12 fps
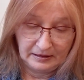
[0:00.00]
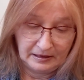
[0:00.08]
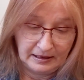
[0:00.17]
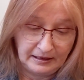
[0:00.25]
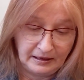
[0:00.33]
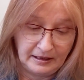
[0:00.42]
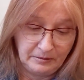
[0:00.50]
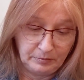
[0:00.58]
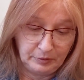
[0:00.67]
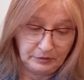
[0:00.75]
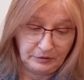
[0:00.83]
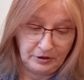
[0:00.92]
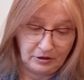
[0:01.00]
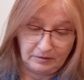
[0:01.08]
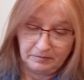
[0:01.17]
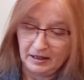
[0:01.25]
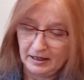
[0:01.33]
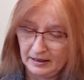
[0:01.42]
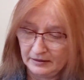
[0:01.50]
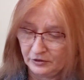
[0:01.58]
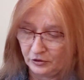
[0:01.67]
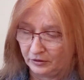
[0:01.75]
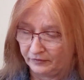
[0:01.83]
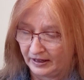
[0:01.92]
I like blue yarn. Not
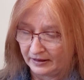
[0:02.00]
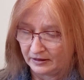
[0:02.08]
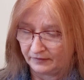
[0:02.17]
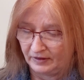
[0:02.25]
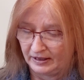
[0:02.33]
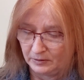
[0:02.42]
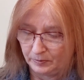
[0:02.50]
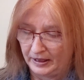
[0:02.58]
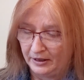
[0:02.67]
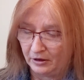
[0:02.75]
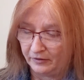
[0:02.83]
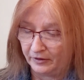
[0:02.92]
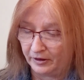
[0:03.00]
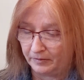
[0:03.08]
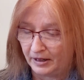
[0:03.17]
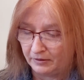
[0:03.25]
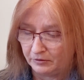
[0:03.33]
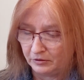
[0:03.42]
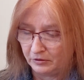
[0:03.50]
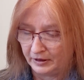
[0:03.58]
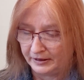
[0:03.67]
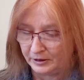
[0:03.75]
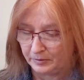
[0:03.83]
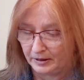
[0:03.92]
sure if that's pink over there. I'm not real
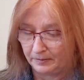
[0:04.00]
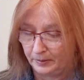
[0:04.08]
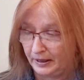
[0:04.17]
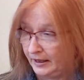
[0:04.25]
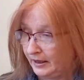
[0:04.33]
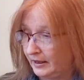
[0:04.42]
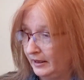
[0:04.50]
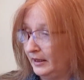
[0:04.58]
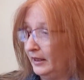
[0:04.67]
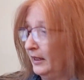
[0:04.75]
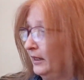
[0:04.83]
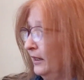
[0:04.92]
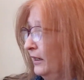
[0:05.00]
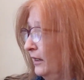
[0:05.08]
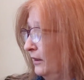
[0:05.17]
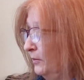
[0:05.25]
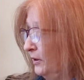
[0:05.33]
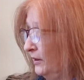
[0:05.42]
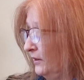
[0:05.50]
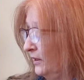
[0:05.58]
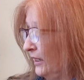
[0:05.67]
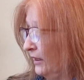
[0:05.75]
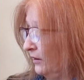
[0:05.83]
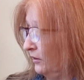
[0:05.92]
crazy about pink. But let's
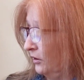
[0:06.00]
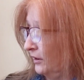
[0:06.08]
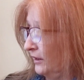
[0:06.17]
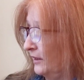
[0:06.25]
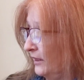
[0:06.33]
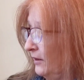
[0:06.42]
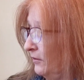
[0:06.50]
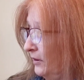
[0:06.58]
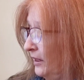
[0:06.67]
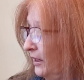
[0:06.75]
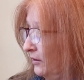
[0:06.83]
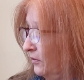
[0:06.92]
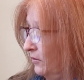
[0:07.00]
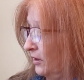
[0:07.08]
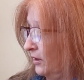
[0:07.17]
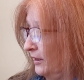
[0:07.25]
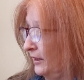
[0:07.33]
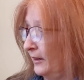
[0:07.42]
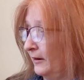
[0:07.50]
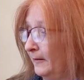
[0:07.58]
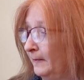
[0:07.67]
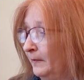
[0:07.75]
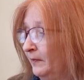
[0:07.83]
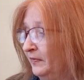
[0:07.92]
take a look and see what we got going on here.